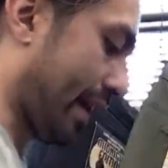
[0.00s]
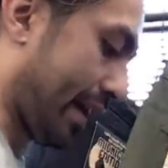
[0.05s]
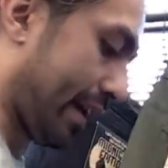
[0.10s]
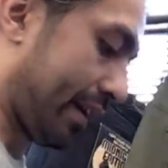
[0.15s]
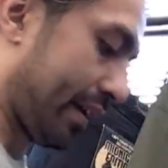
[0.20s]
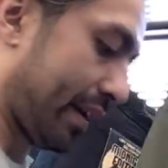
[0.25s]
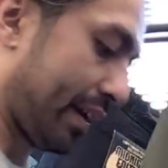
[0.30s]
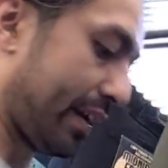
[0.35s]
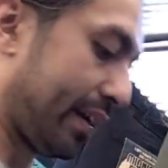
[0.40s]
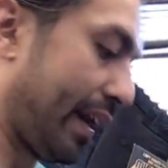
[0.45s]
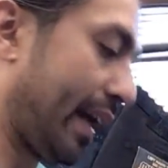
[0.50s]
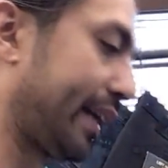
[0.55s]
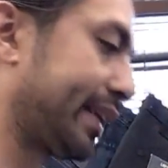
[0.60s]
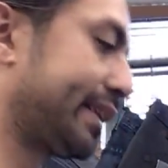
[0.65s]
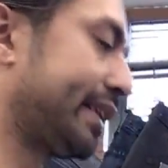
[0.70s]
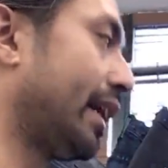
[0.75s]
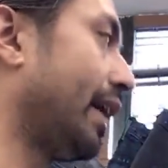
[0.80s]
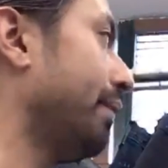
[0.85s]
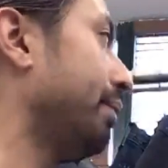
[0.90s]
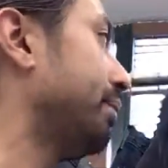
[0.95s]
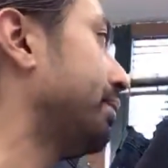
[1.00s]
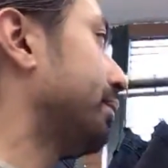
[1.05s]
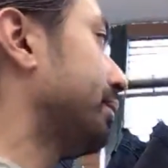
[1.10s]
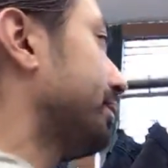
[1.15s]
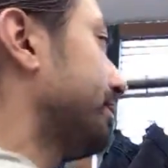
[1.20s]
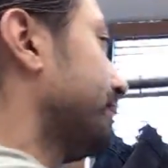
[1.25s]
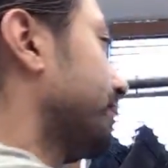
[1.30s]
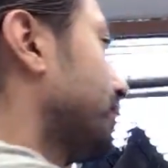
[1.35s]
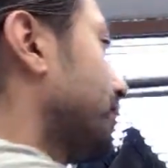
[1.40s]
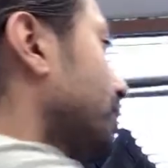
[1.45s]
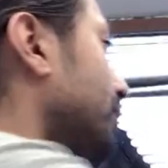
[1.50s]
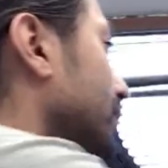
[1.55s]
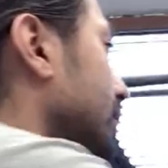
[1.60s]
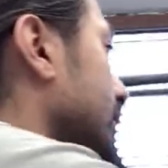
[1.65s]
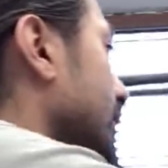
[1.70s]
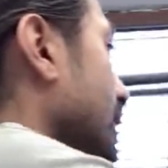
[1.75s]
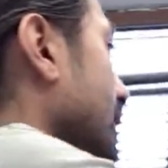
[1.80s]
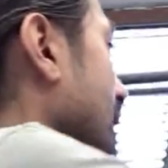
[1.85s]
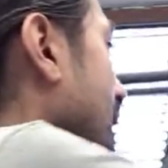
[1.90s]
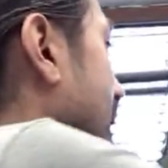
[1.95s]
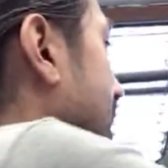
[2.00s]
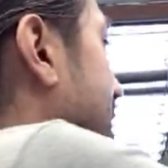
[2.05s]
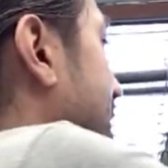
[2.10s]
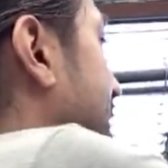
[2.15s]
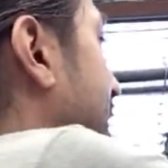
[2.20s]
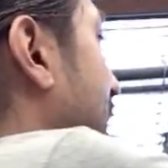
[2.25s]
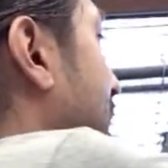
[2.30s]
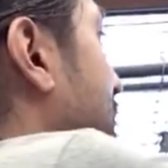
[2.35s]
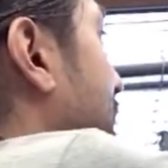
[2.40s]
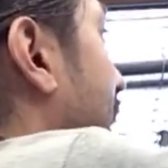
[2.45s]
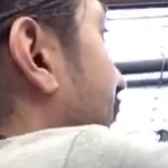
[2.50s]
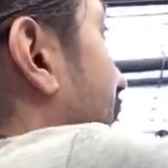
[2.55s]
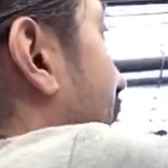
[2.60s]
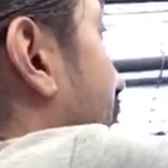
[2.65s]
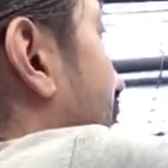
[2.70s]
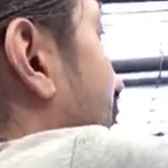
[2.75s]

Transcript: And next up is a denim that